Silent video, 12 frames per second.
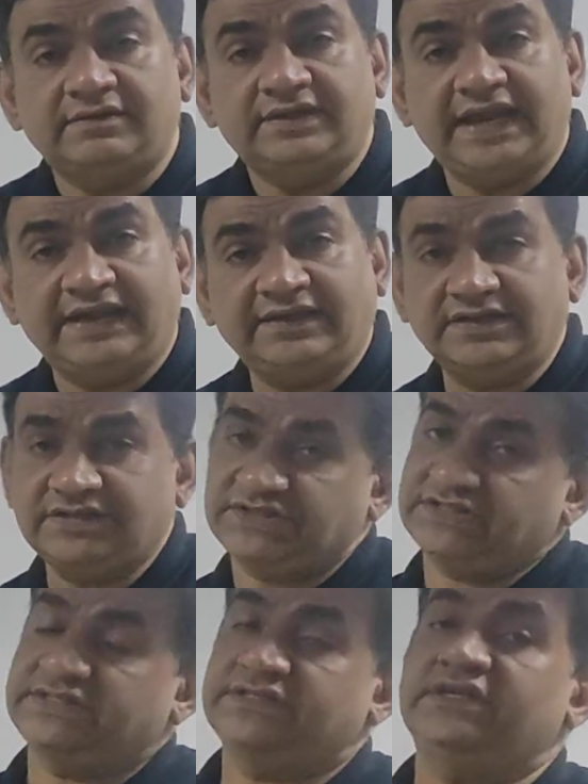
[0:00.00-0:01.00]

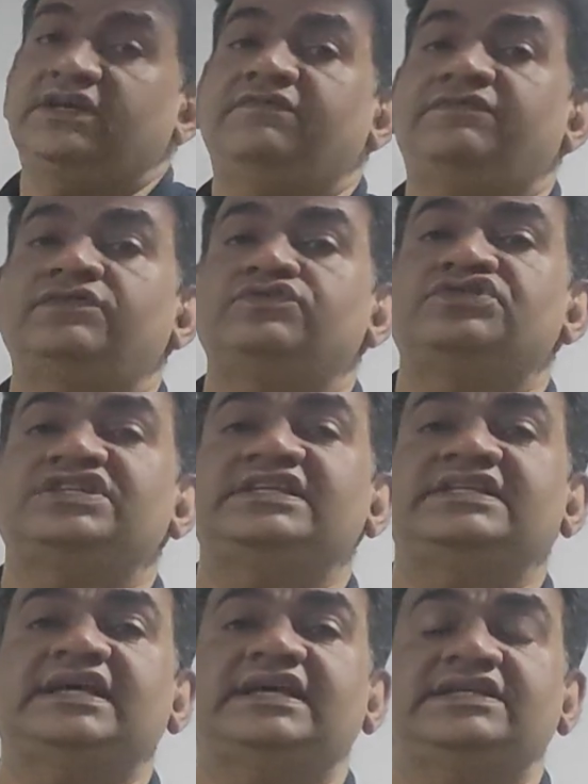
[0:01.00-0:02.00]
Debtors, if you see
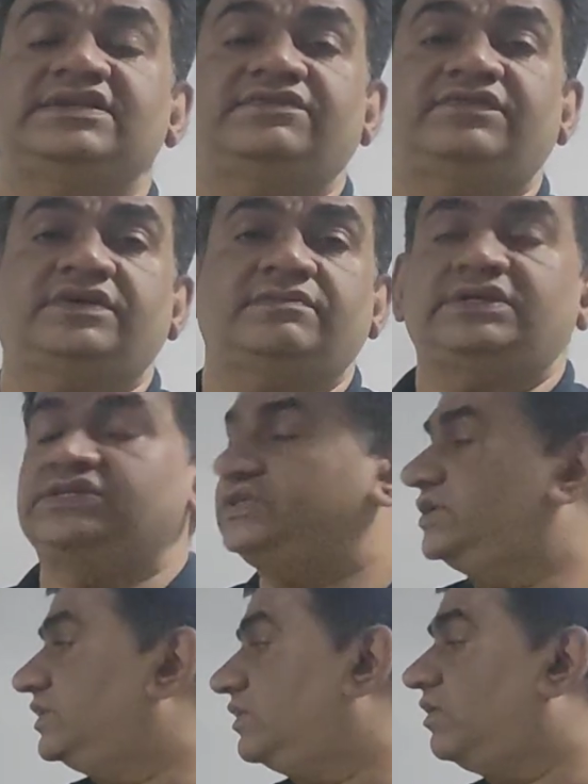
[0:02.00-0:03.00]
there is
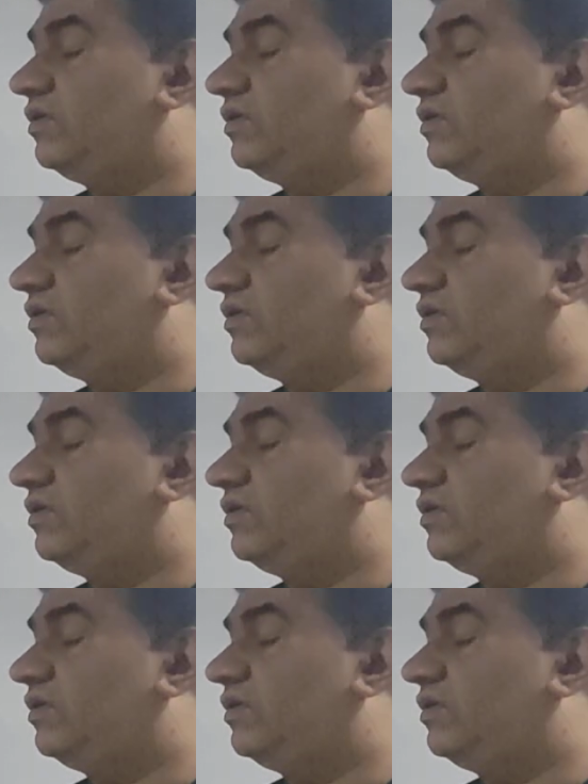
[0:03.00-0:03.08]
information